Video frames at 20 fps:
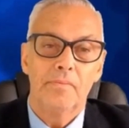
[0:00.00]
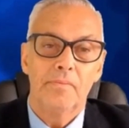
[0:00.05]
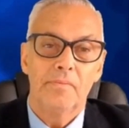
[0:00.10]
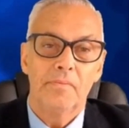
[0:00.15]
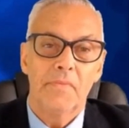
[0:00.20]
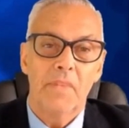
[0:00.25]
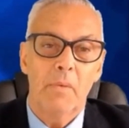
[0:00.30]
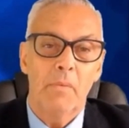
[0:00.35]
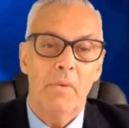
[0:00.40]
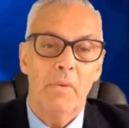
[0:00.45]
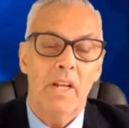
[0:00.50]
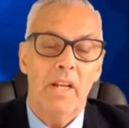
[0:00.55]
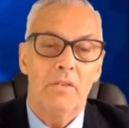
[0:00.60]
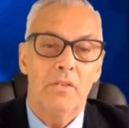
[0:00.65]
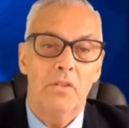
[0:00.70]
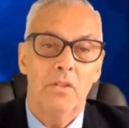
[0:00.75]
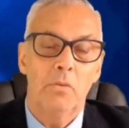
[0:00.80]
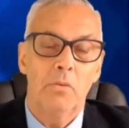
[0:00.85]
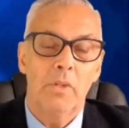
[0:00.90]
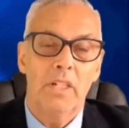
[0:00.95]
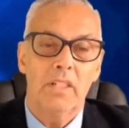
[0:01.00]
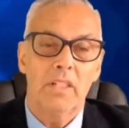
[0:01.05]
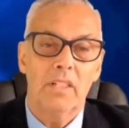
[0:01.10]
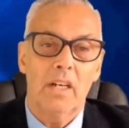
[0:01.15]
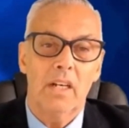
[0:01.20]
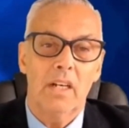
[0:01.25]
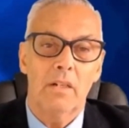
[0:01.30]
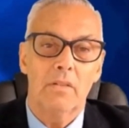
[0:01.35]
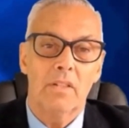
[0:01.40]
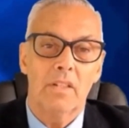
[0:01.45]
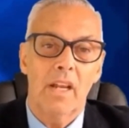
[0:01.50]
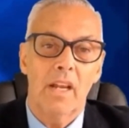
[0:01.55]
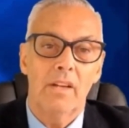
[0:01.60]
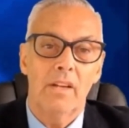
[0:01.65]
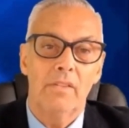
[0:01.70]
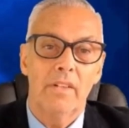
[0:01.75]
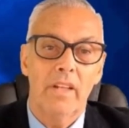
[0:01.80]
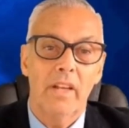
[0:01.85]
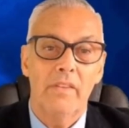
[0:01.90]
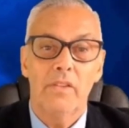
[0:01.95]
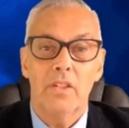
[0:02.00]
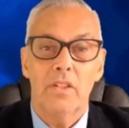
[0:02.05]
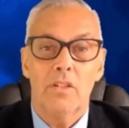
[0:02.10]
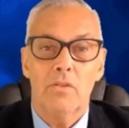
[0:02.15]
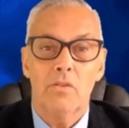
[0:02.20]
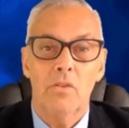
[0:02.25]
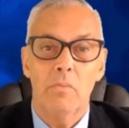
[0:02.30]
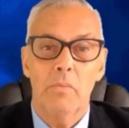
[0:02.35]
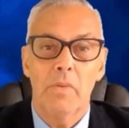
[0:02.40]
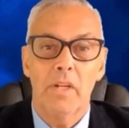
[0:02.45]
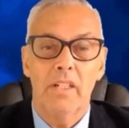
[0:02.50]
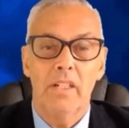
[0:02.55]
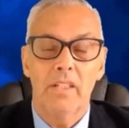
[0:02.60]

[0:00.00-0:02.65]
I'm allowed 2 weeks to close down. They've destroyed me.